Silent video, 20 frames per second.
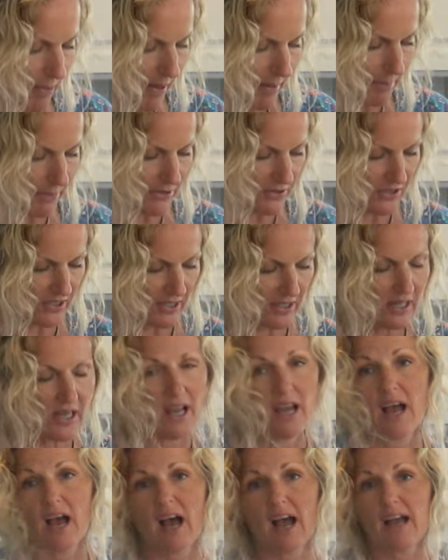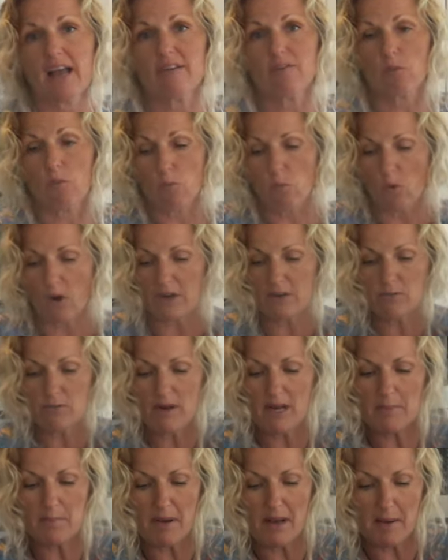peppers in. I have one
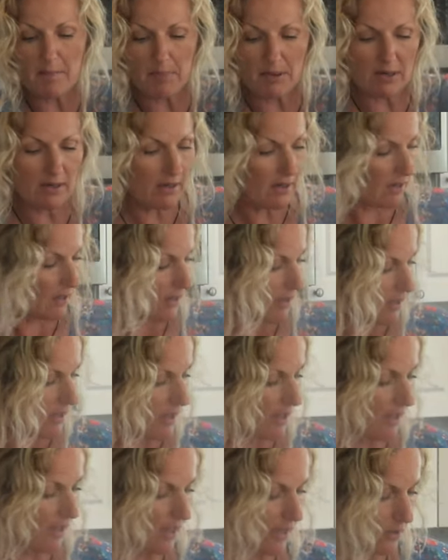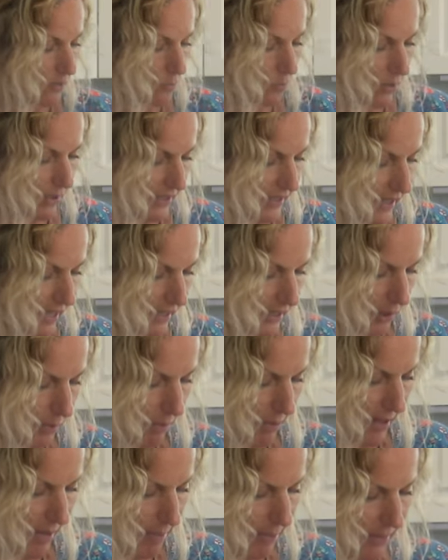red pepper and one yellow
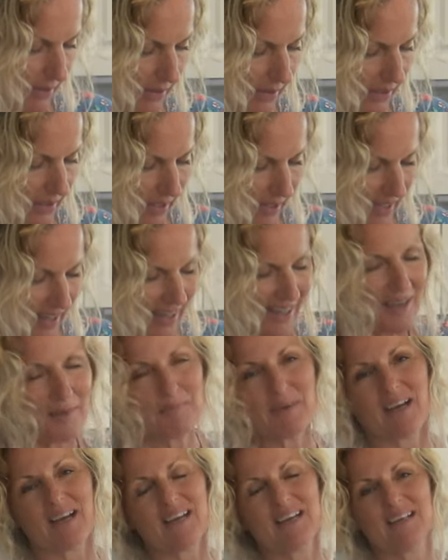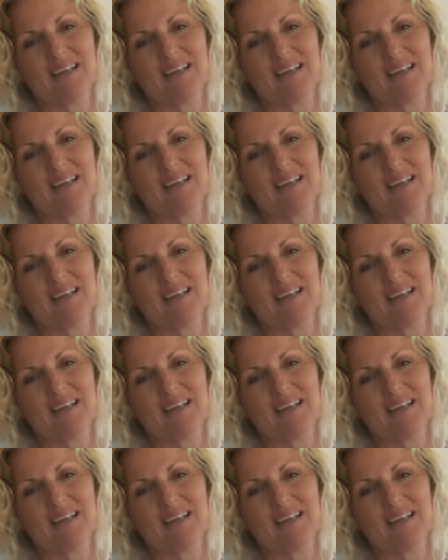pepper. Um,